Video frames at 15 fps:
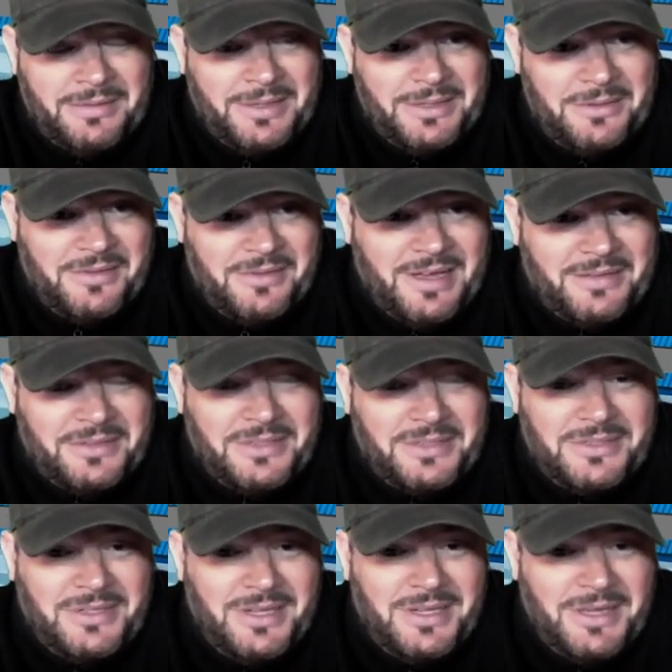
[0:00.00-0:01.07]
think you got this
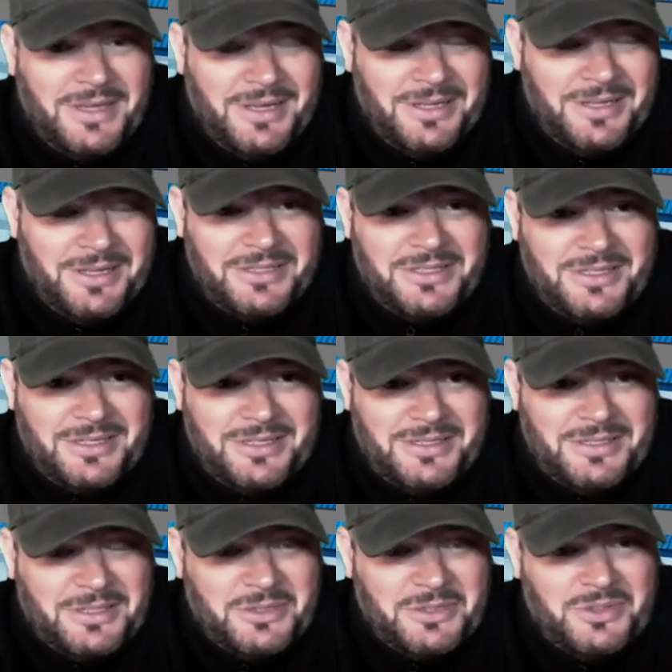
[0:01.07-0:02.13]

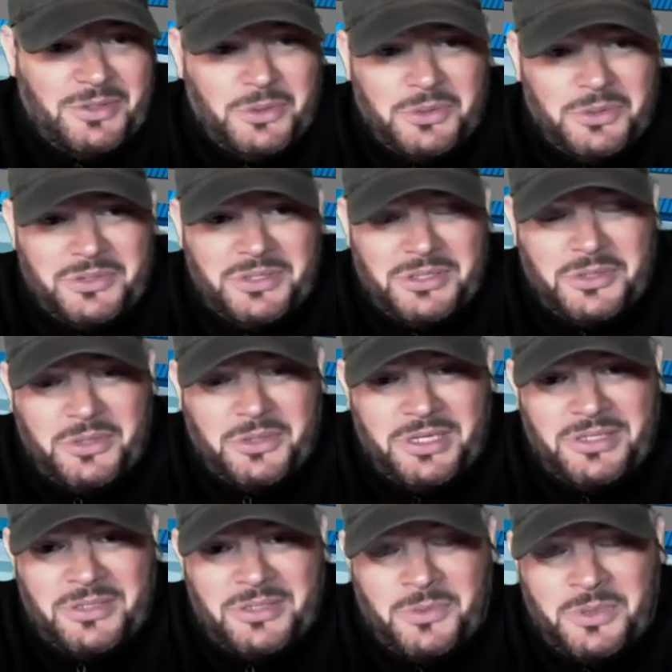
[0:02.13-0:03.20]
dual
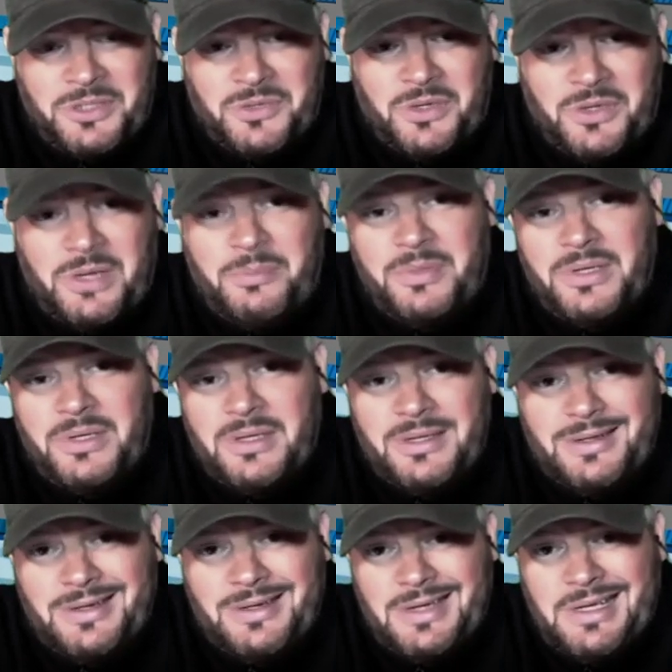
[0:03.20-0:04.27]
situation where Trump
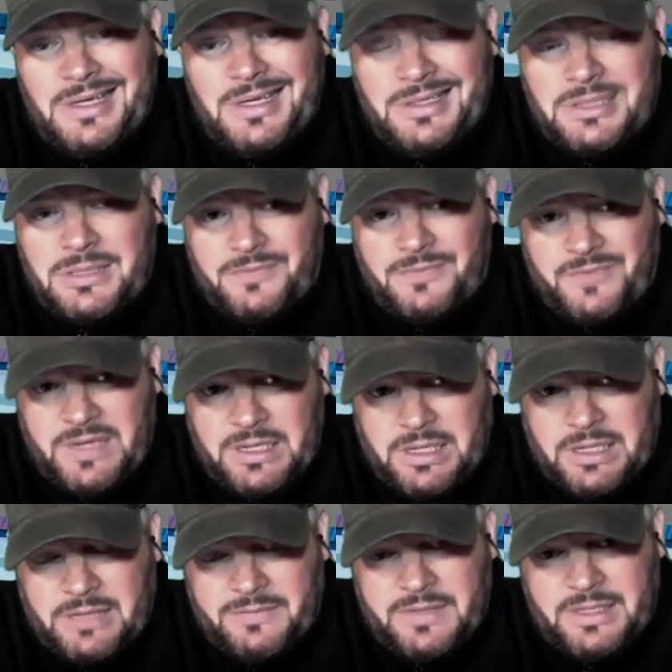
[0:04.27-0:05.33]
needs to feed
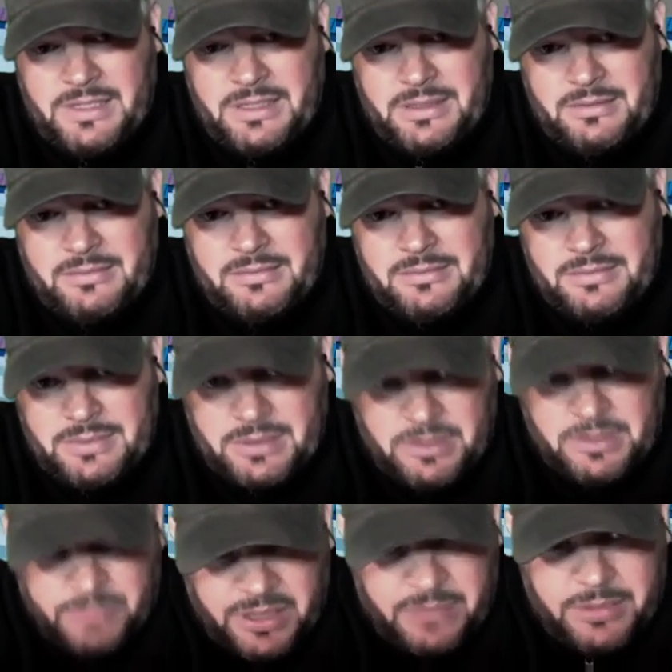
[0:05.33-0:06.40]
off the
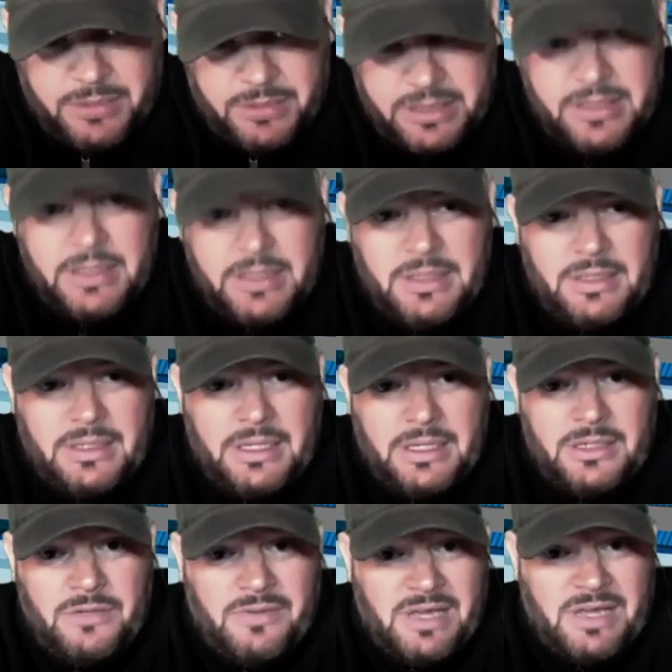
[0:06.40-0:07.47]
public, and
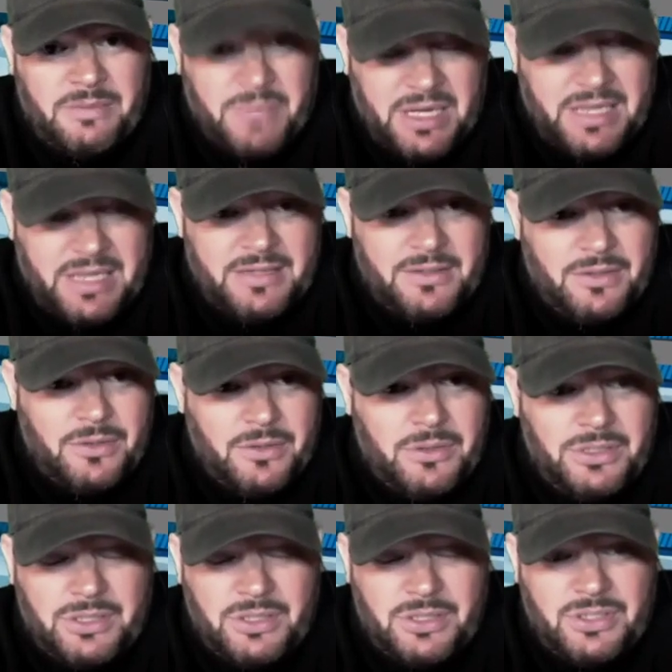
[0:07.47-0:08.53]
you've got Biden who
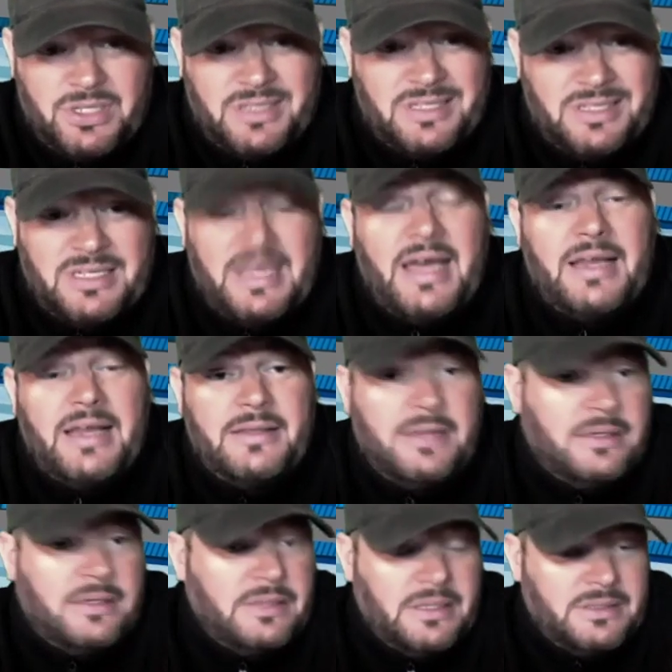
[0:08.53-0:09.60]
is just ecstatic
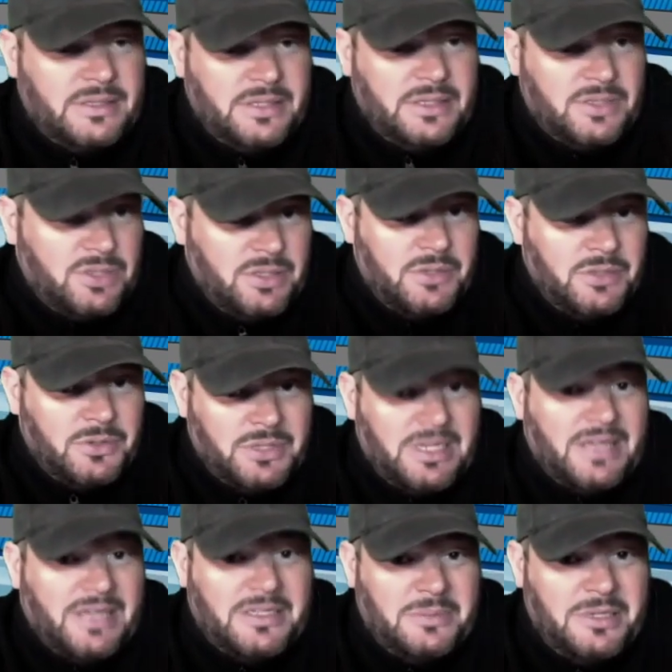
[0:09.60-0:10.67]
that he has an excuse
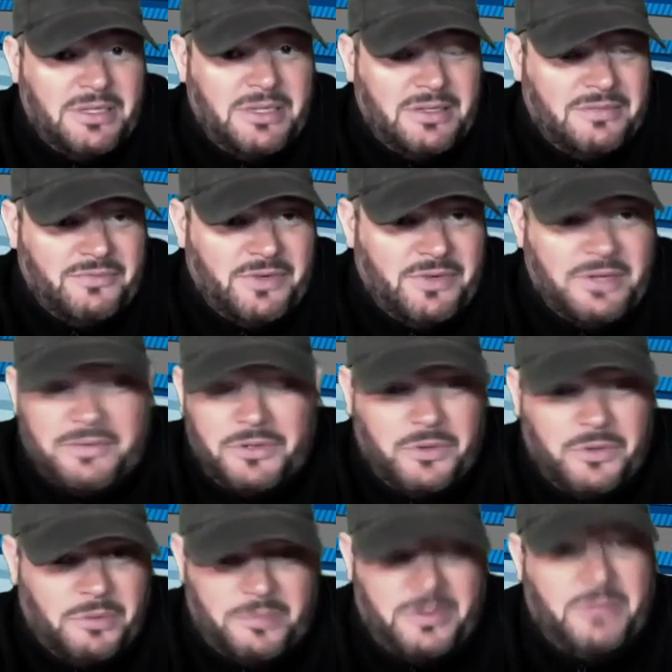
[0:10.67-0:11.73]
not to be in front of a
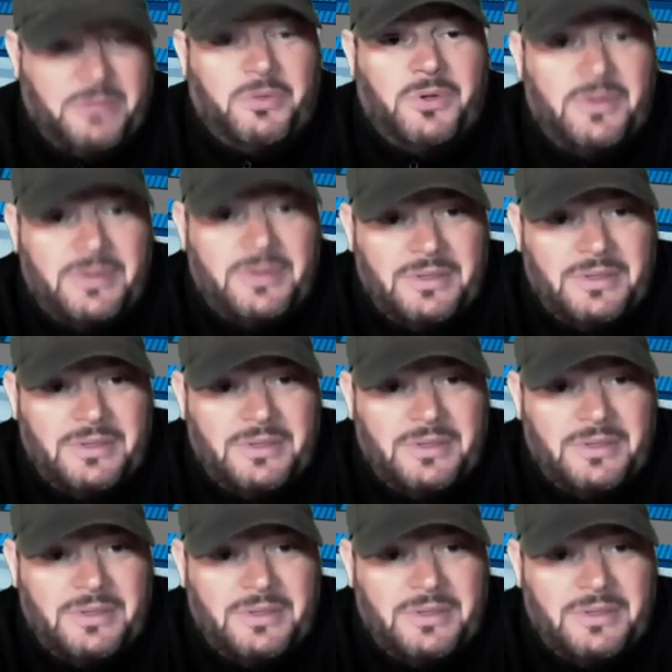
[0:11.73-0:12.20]
group of people.